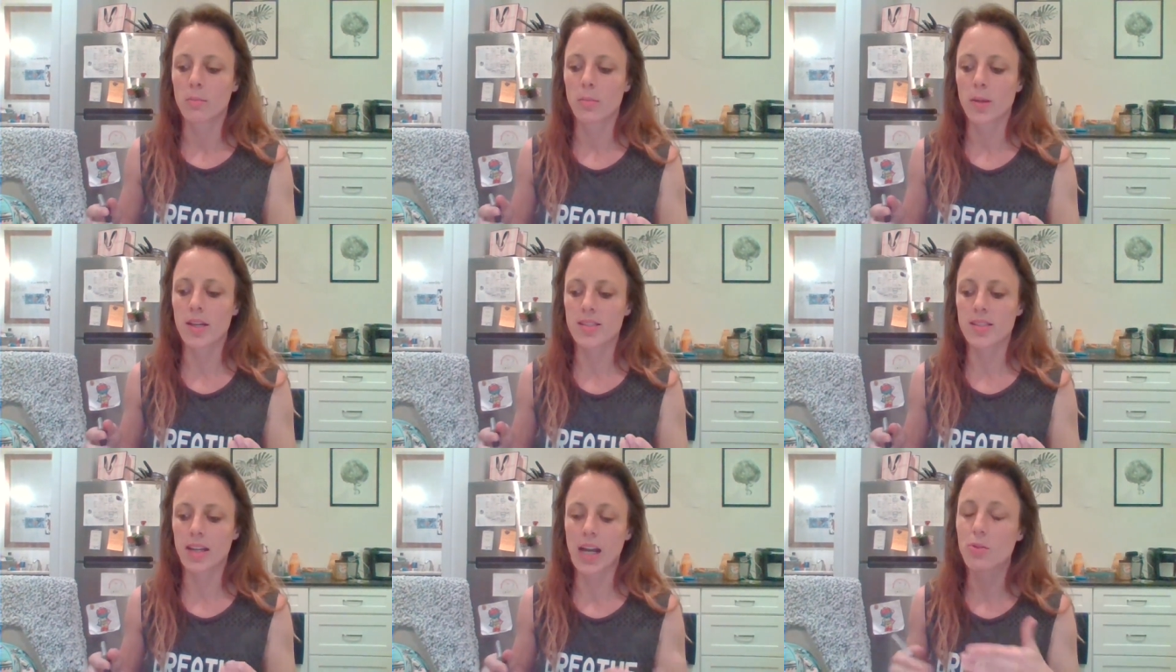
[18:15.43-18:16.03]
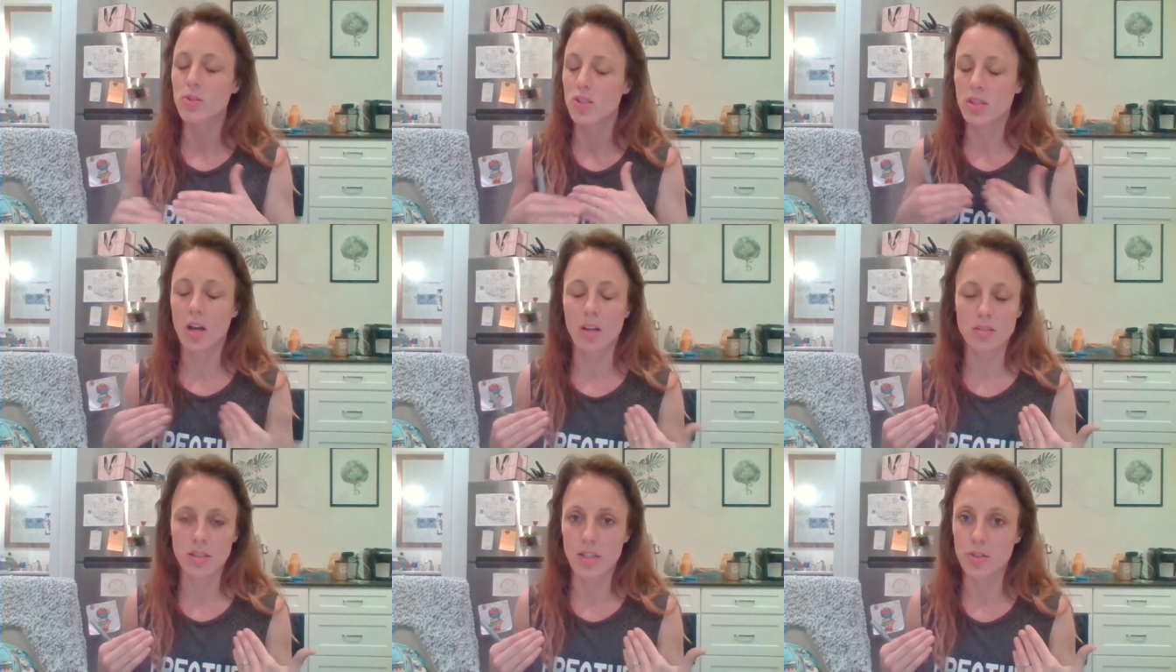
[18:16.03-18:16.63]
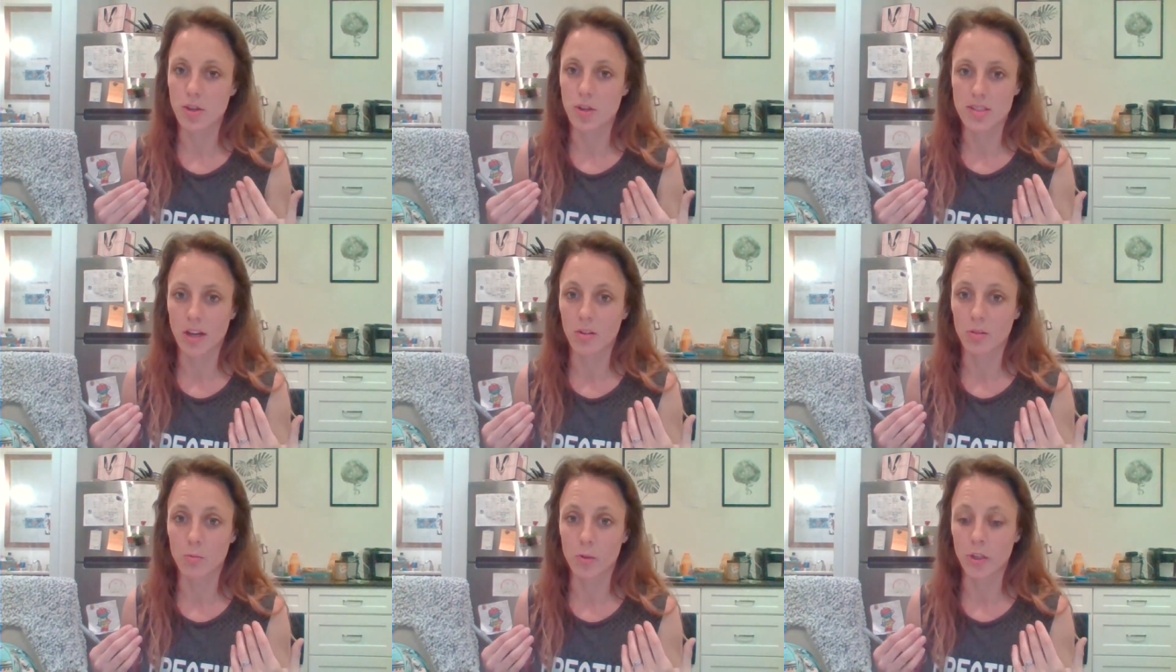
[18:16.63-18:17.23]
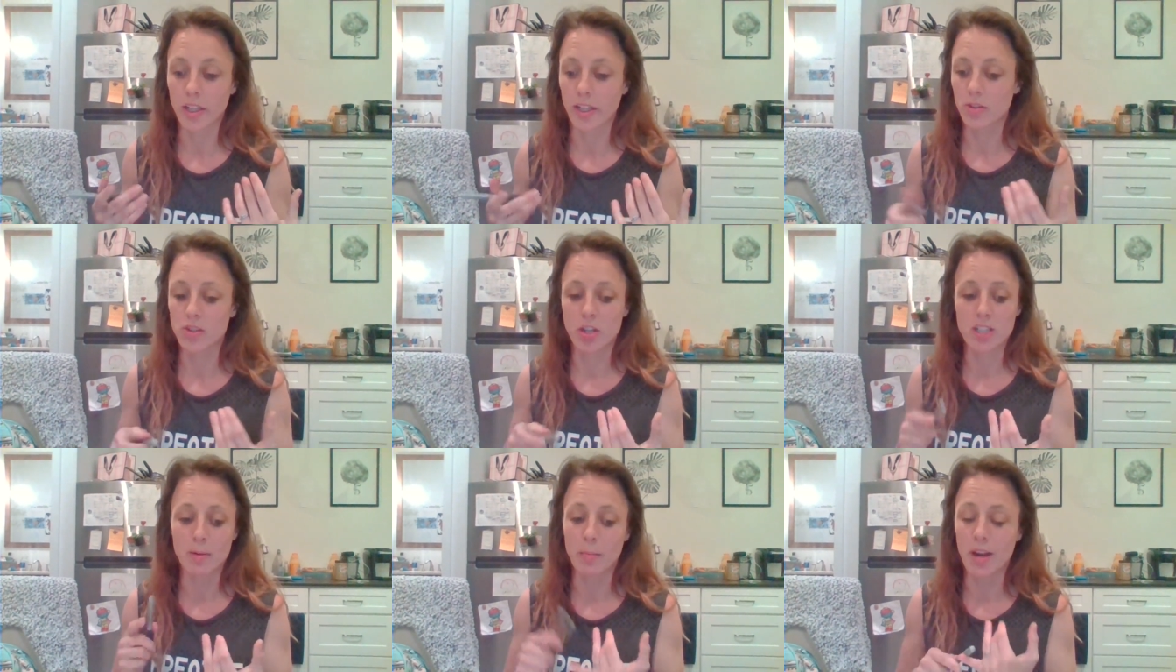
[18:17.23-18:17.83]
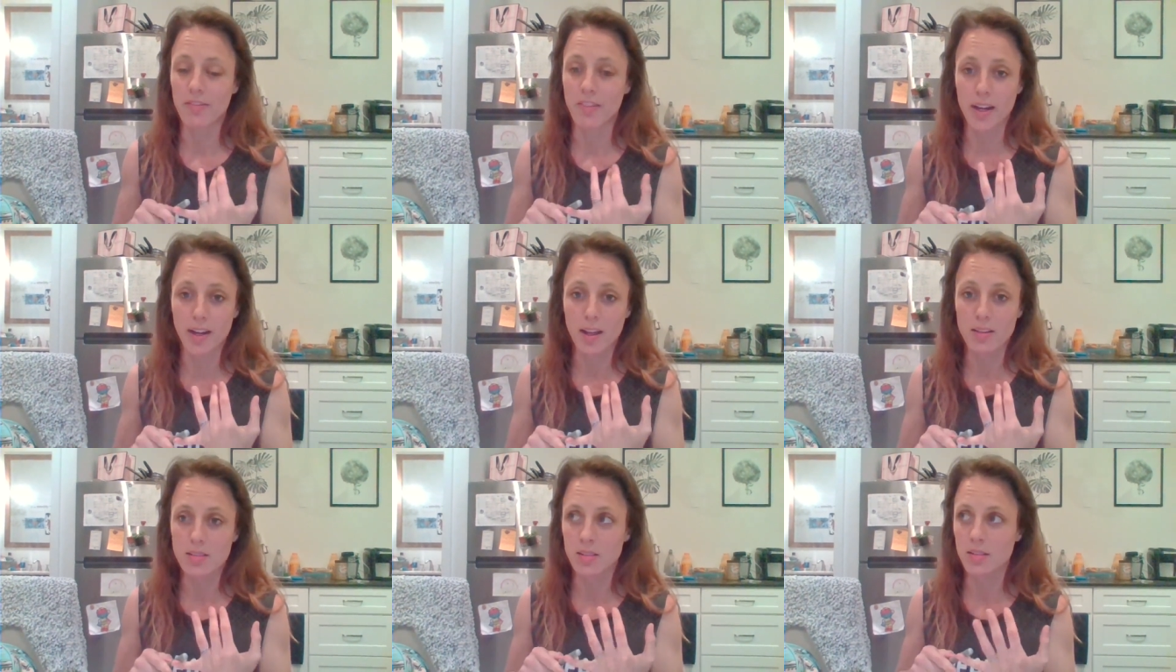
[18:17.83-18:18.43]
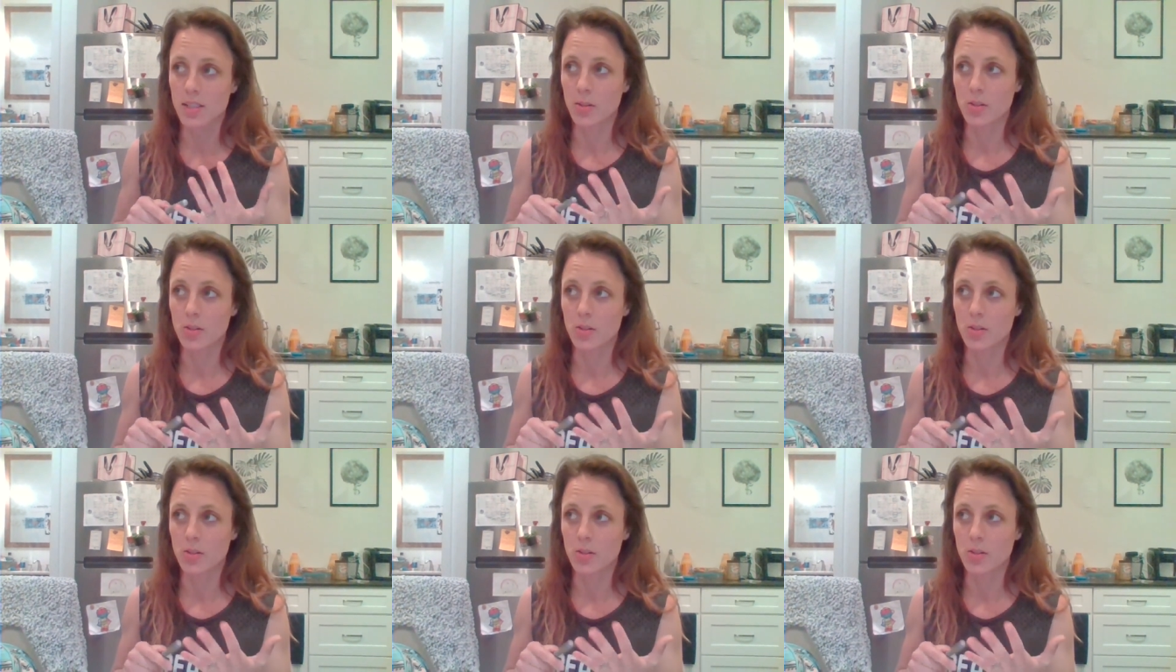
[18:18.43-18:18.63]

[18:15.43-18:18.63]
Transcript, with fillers: because like I was just constantly stressed out and worried. I was stressed about my finances.